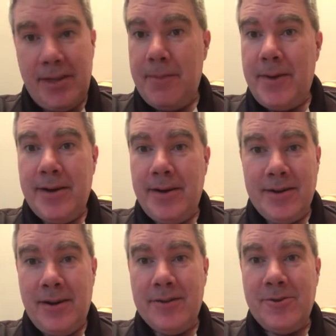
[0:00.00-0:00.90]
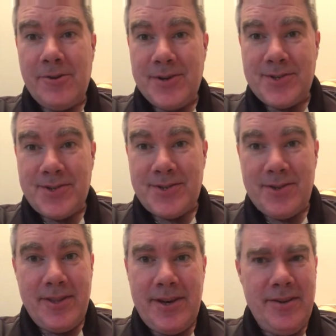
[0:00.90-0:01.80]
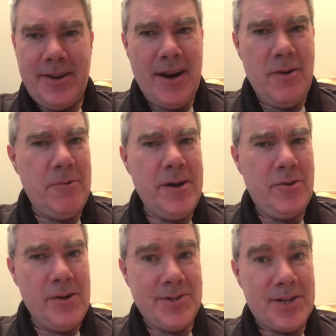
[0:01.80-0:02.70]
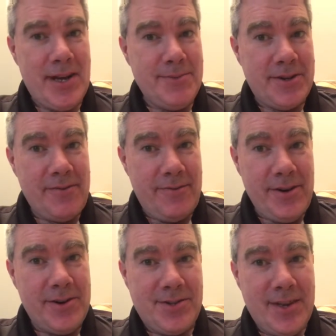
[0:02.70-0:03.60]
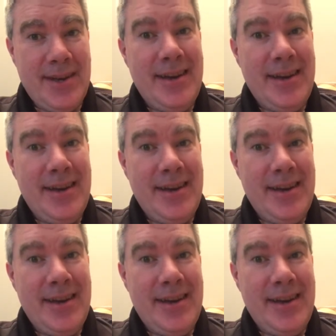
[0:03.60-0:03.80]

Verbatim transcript: They bet on all the horses, so they don't care what horse comes in first,